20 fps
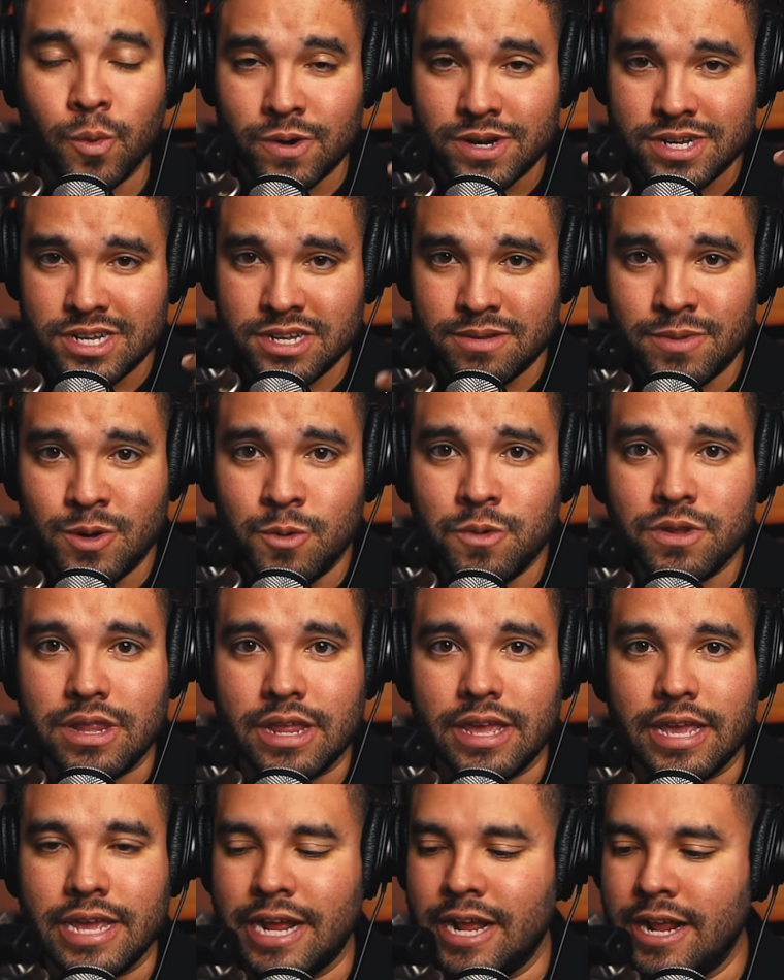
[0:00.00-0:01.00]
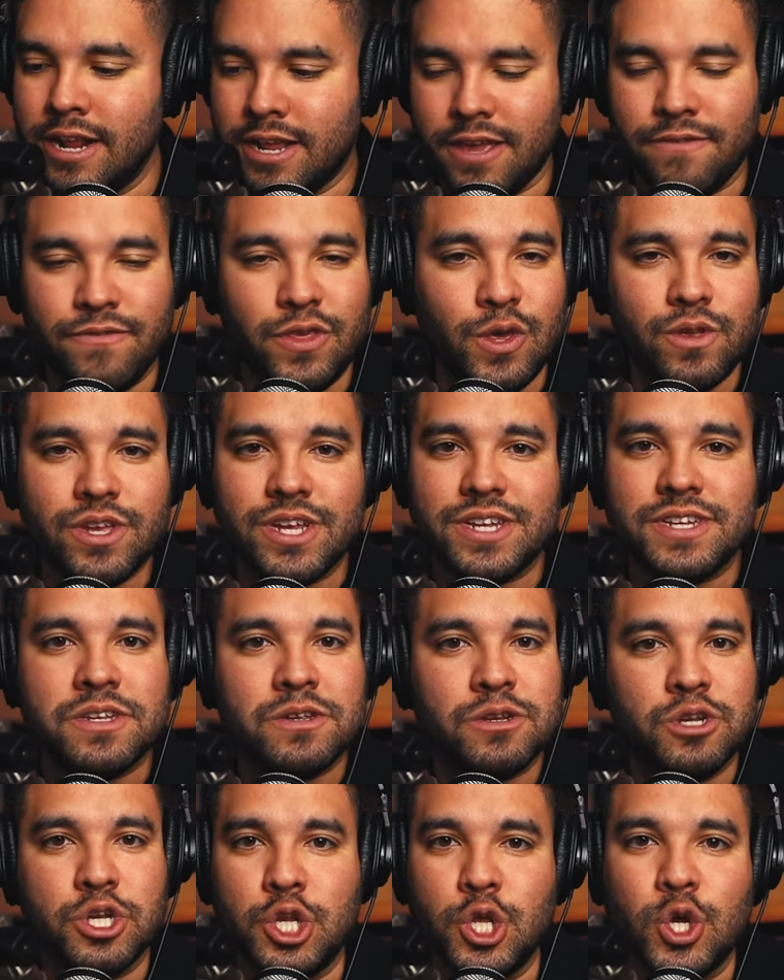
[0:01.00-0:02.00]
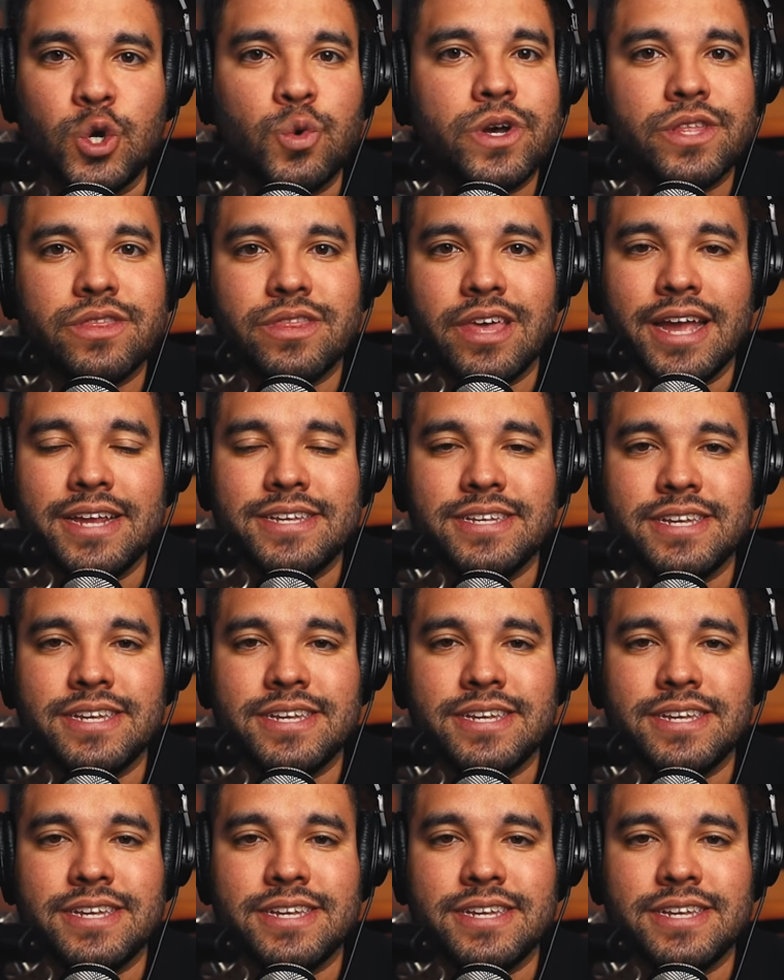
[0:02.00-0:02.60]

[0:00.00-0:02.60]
more smoothly if you just do what they